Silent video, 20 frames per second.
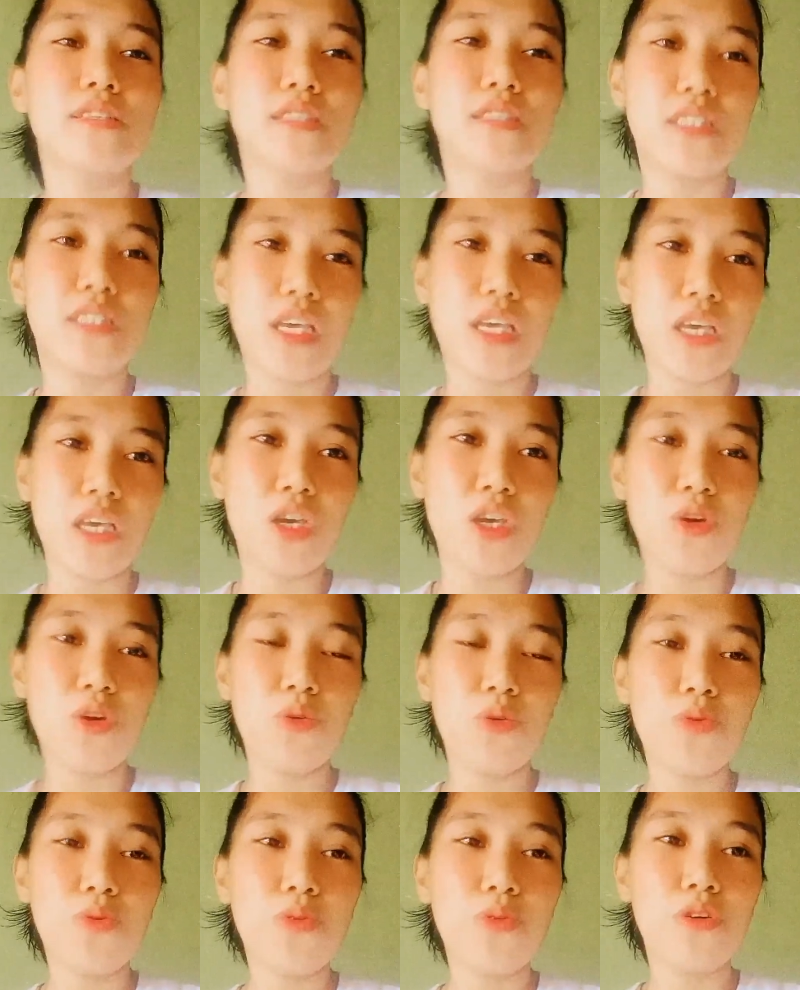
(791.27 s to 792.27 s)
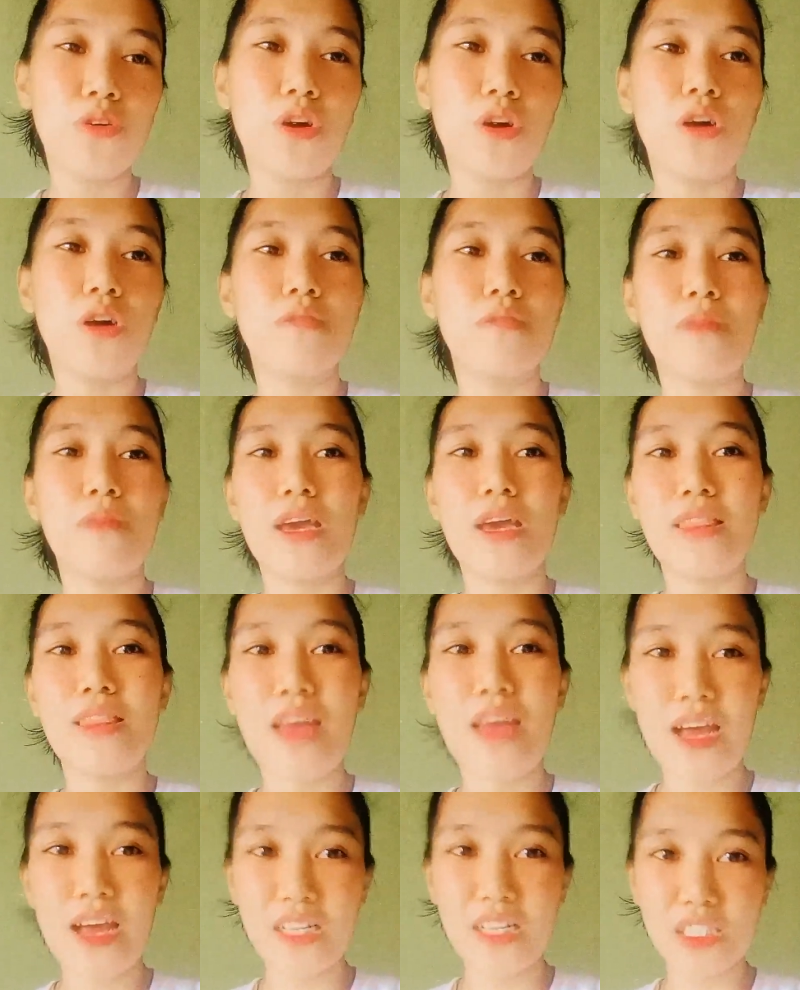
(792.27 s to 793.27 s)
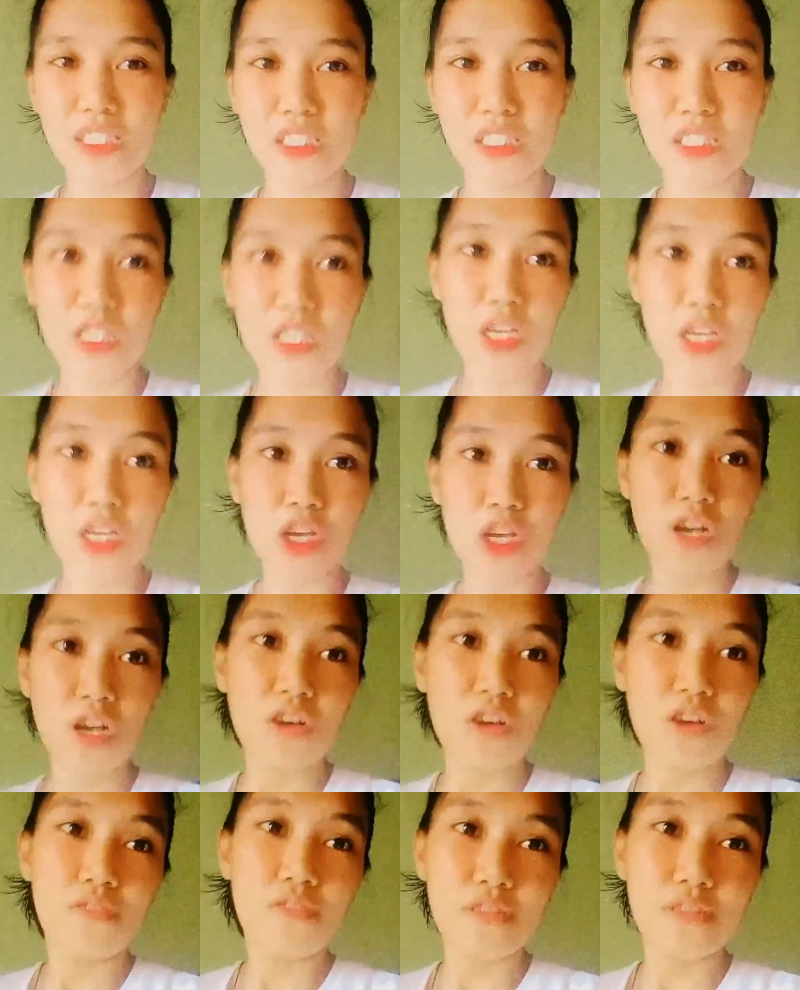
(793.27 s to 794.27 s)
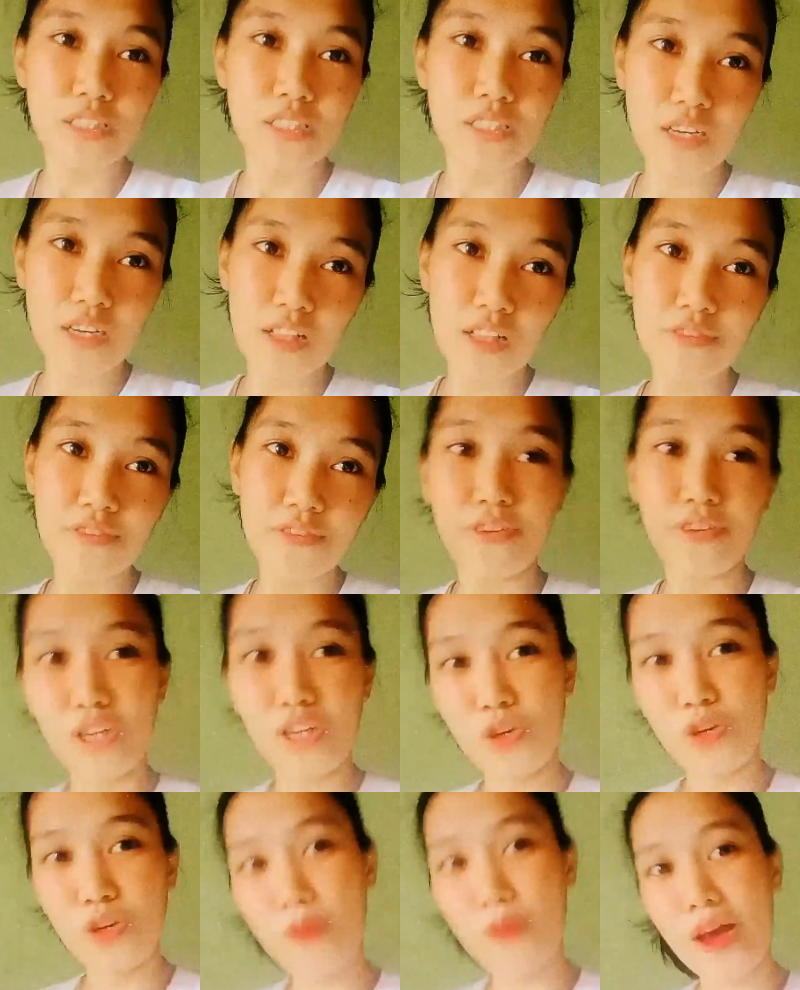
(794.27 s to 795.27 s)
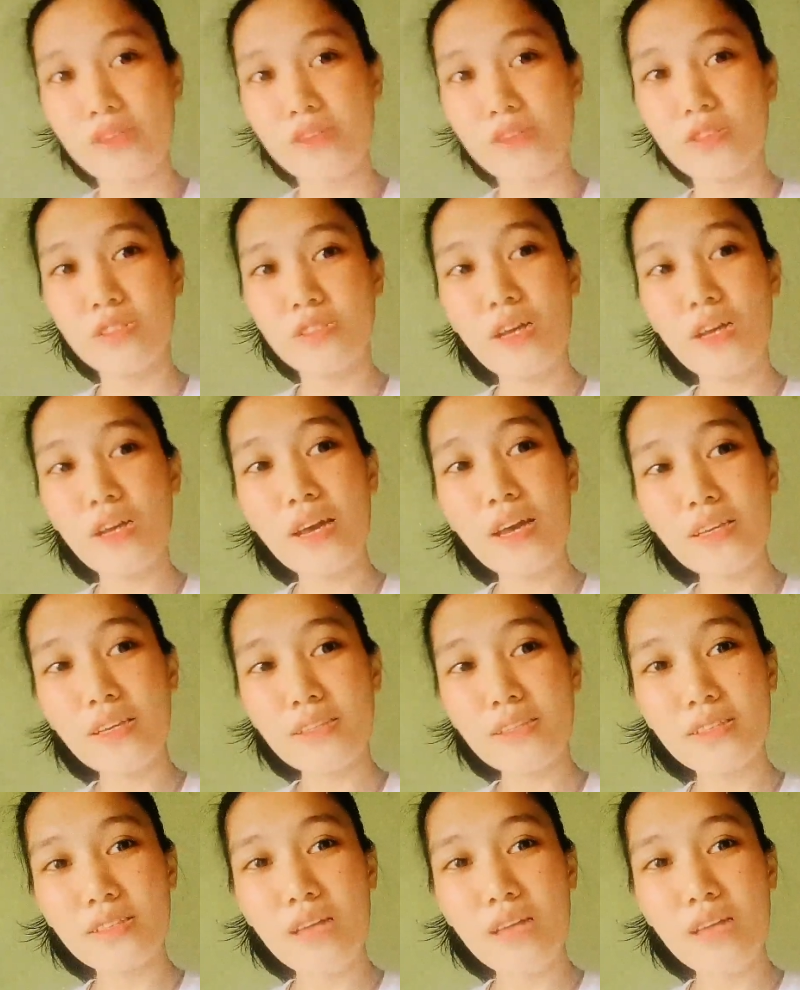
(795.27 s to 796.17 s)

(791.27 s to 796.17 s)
See you on my next physical video exercise.